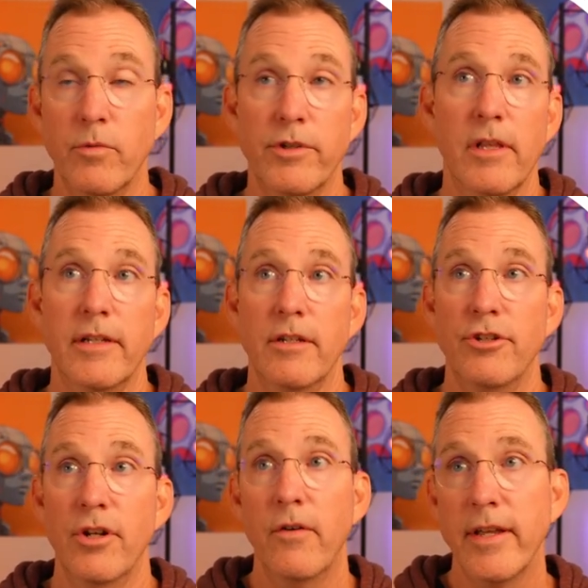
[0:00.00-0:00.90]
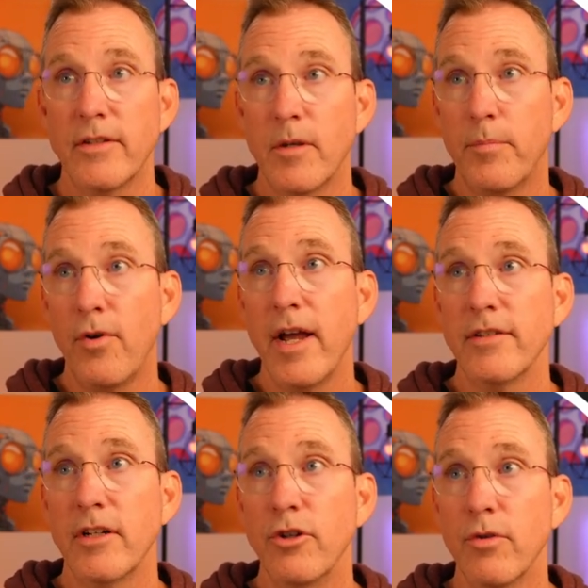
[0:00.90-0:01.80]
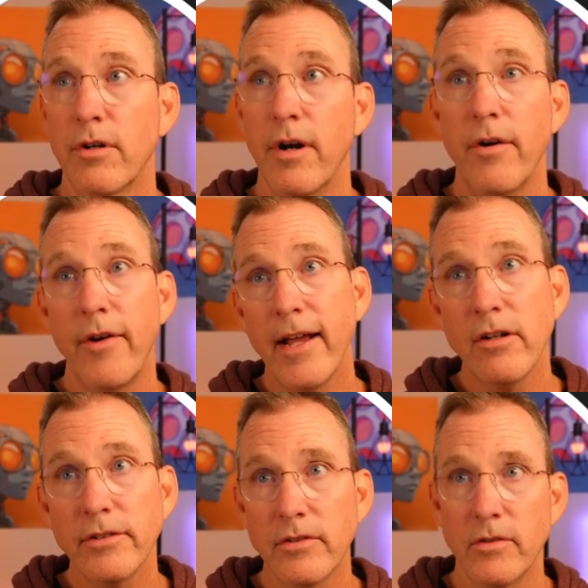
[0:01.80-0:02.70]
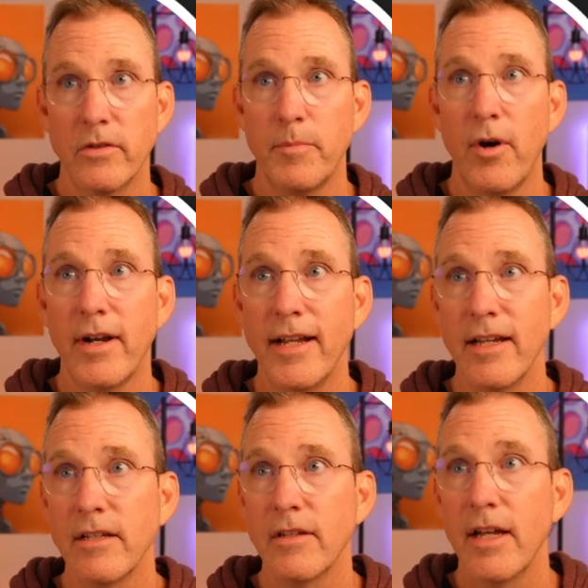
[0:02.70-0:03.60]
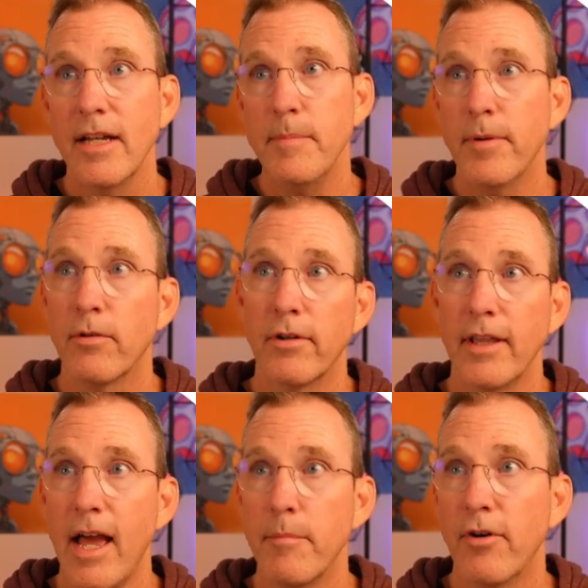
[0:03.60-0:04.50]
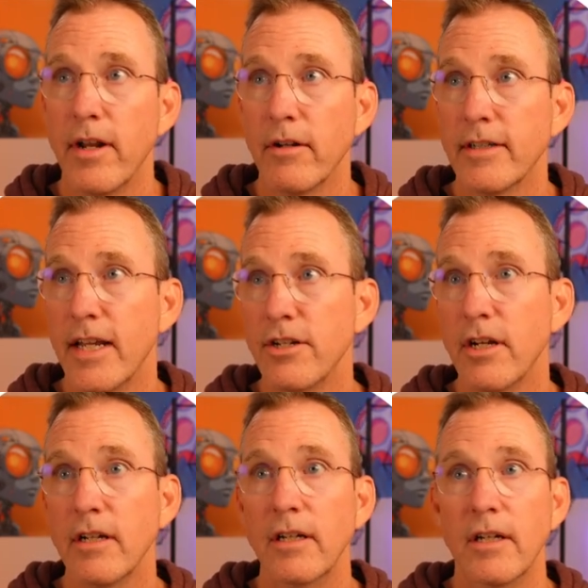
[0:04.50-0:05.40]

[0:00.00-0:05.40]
Would you like to generate surprising new career angles, spark ideas, deepen or elaborate on teaching,